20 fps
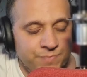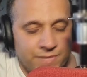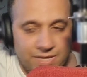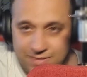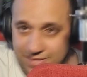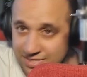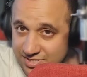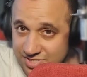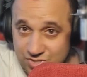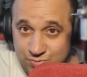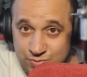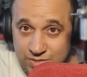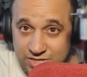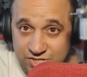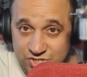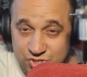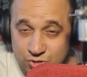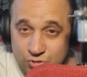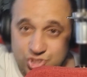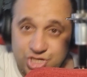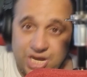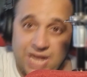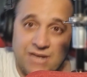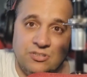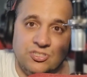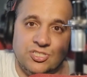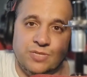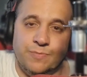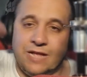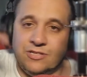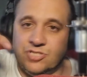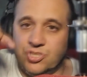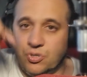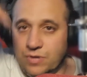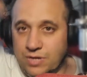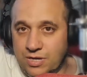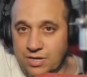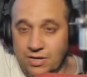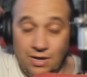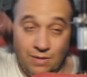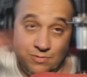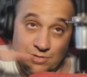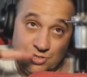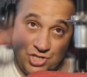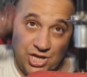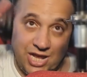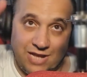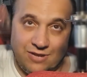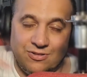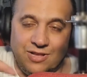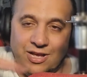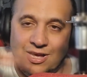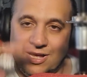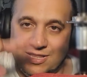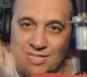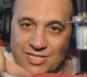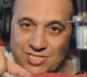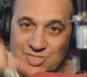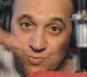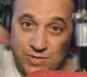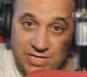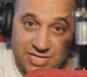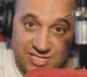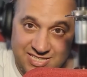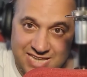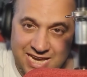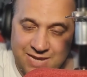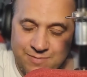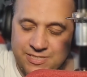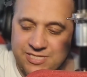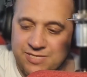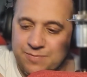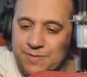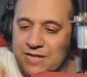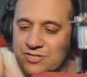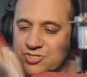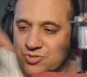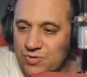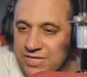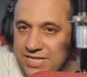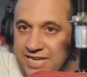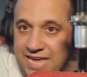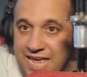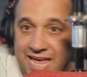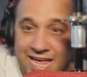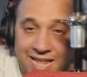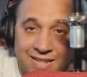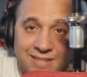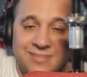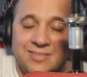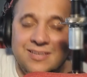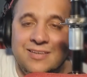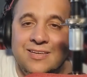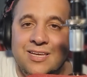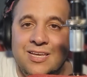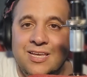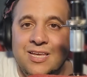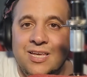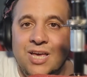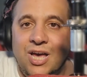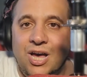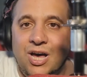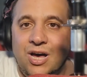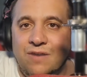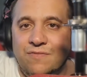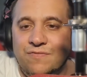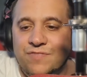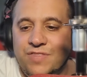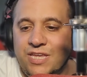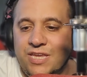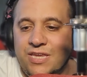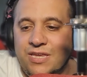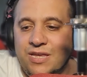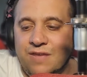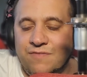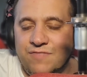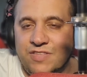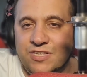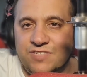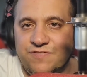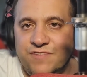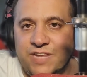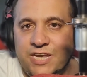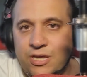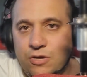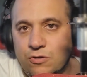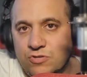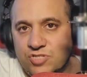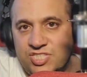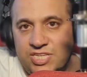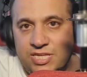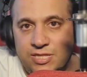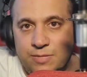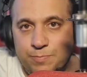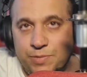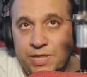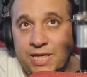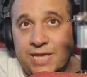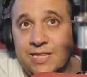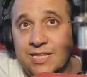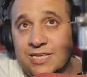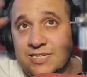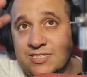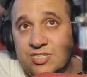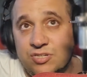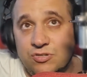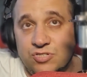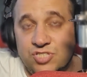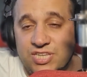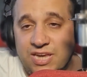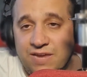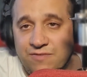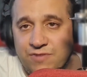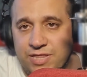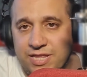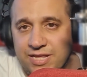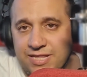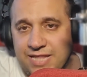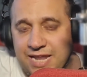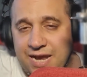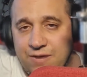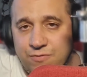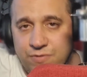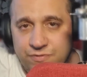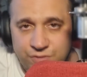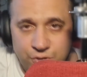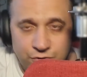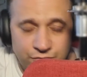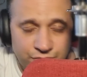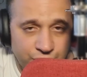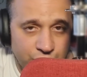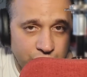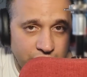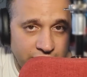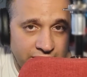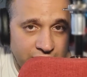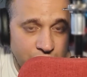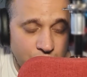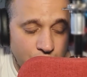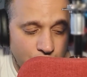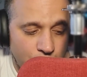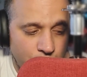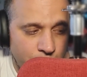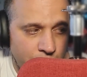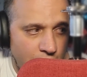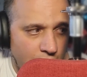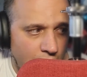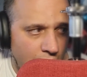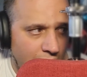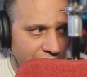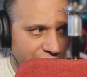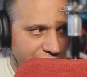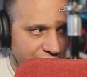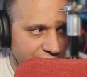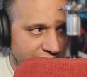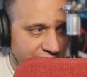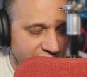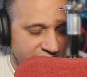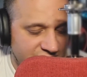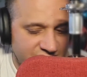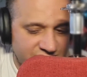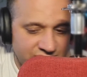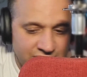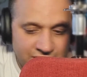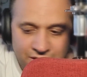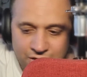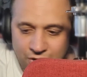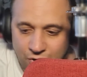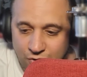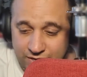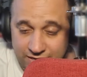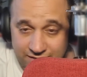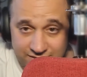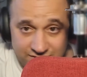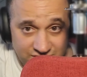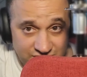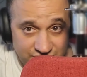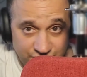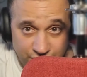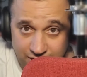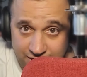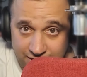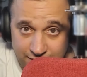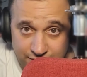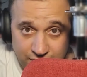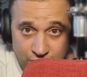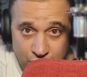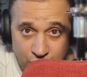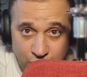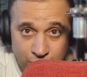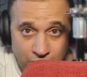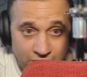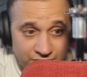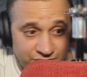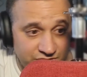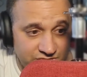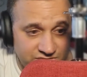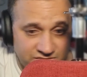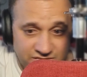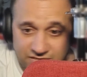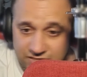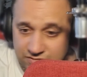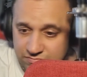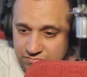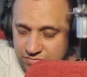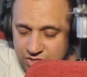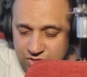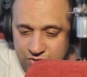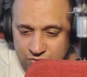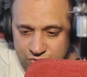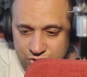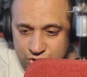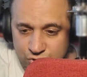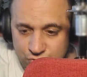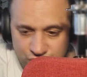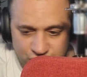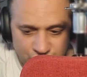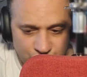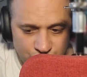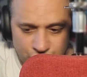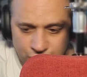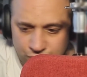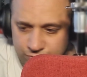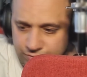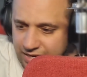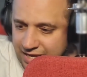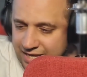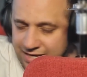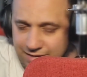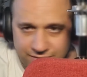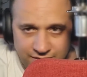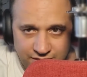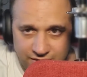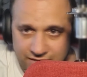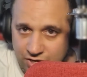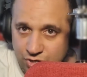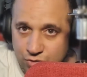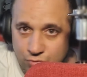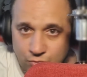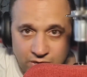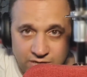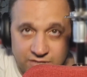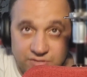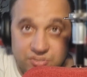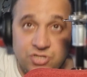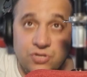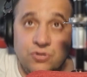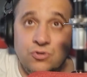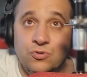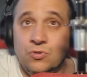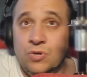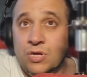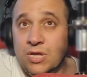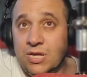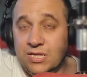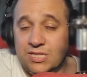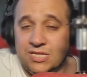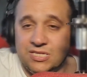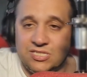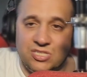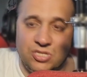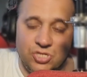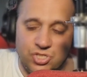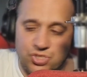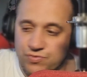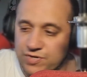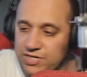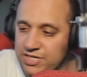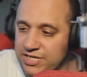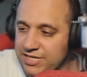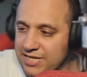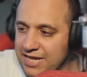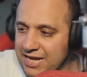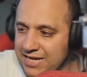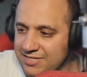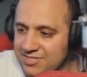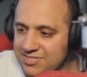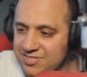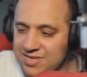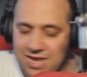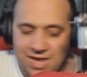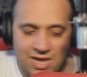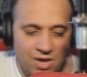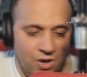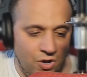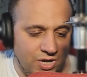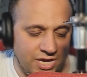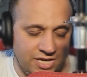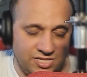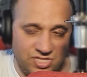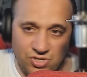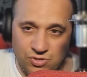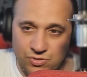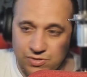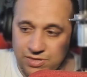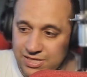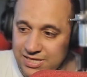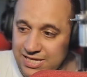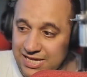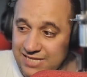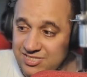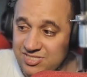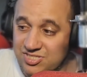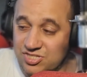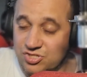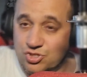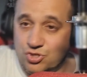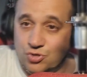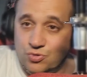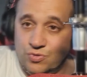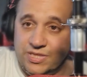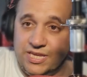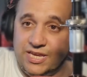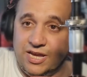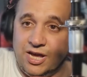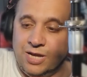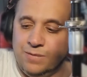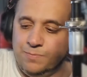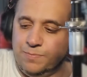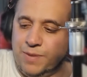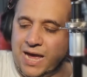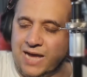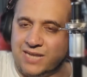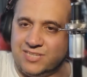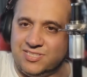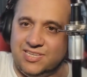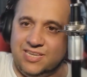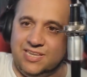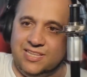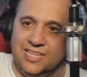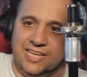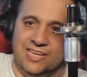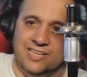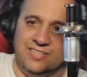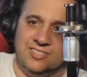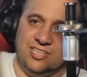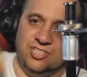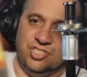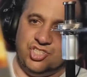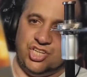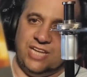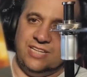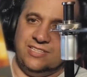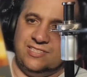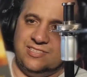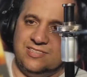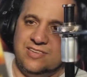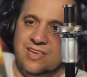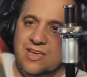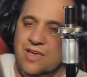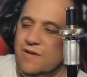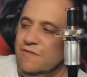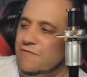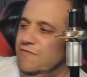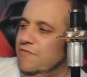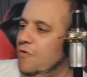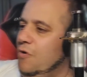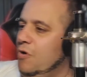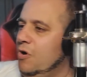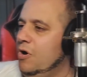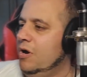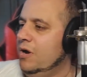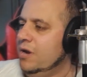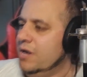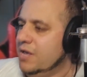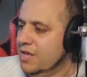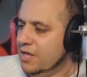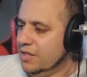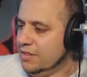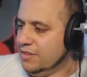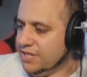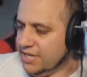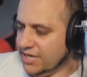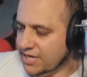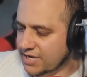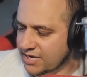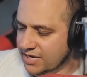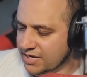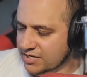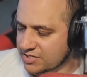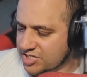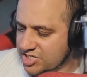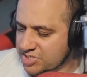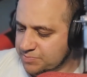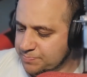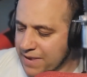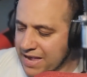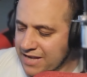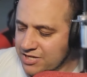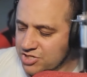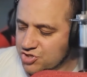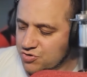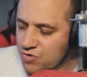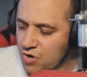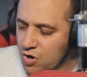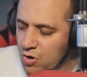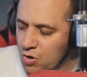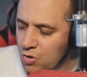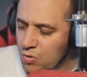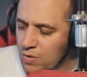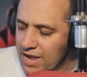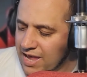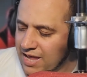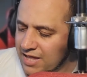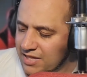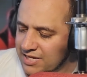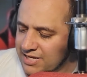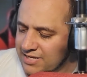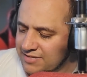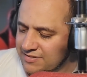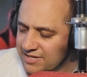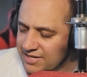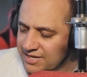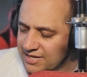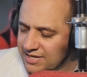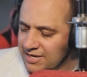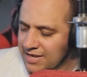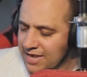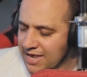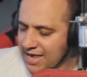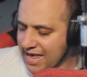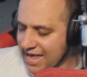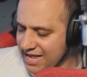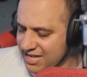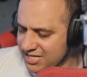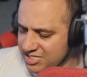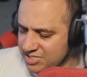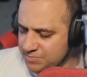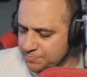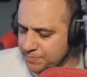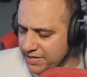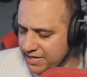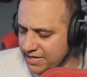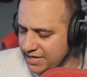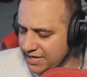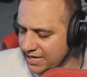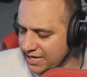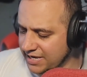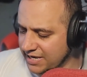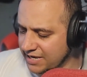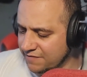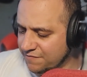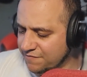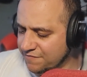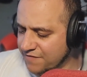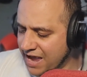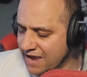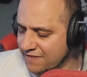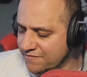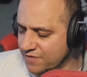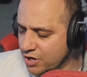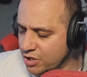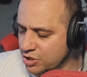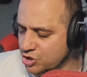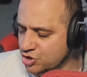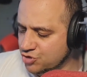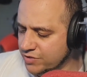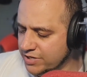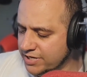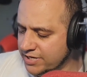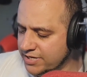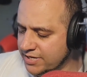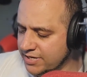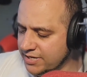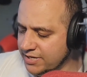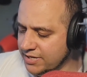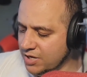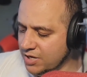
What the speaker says: This is what this whole channel is about. This is what the segment's about. So in the end of this video, see the playlist. You'll see everything that I review for a home office. Okay, this is for anything home office, and then YouTube, anything that you want to do. This looks really nice. Okay, so let's do the unboxing, ladies and gents, for the Spectro LED SPE 500.